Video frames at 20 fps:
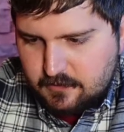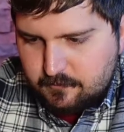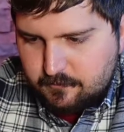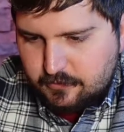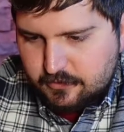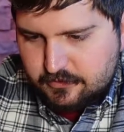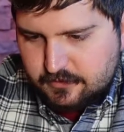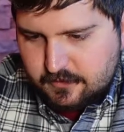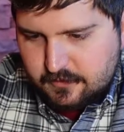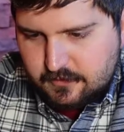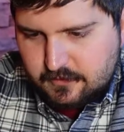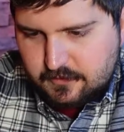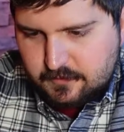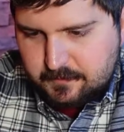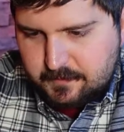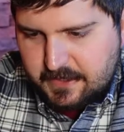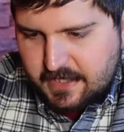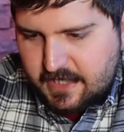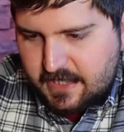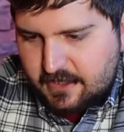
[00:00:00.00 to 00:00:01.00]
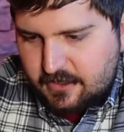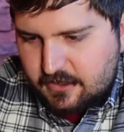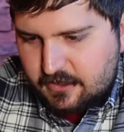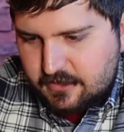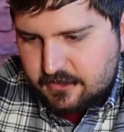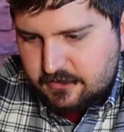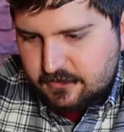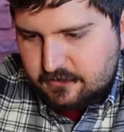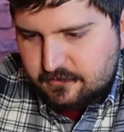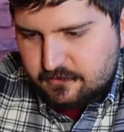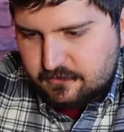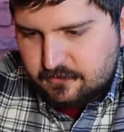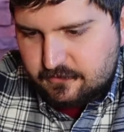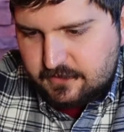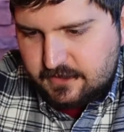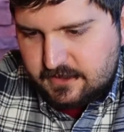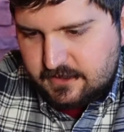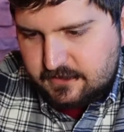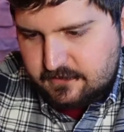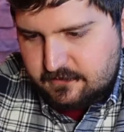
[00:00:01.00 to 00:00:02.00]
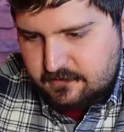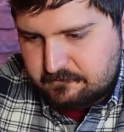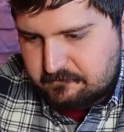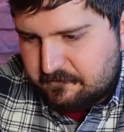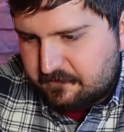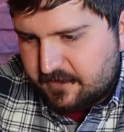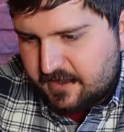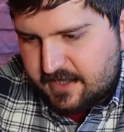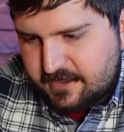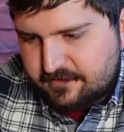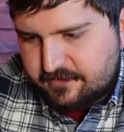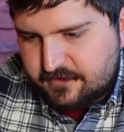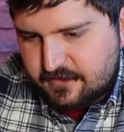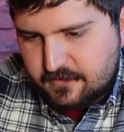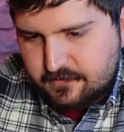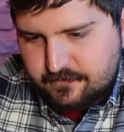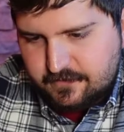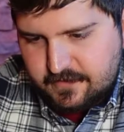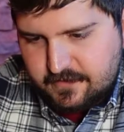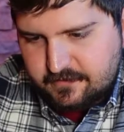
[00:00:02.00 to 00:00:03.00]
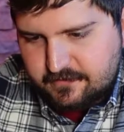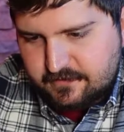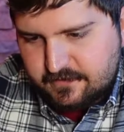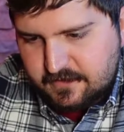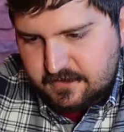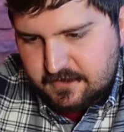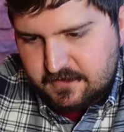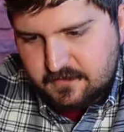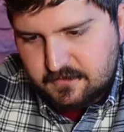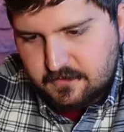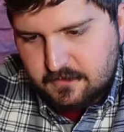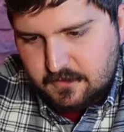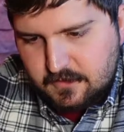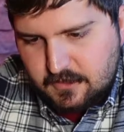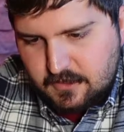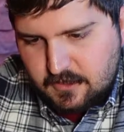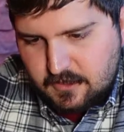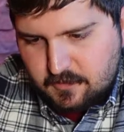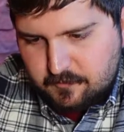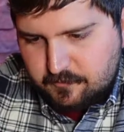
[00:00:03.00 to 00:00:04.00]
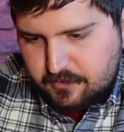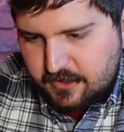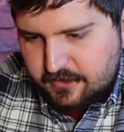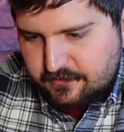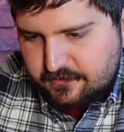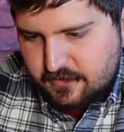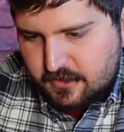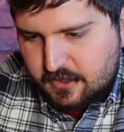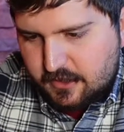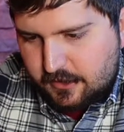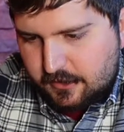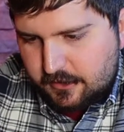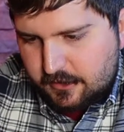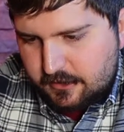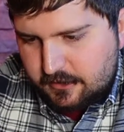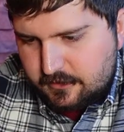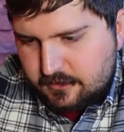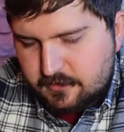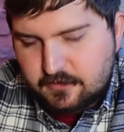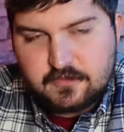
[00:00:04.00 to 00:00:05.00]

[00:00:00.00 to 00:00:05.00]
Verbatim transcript: Put the pad on clean, flat surface and press hard.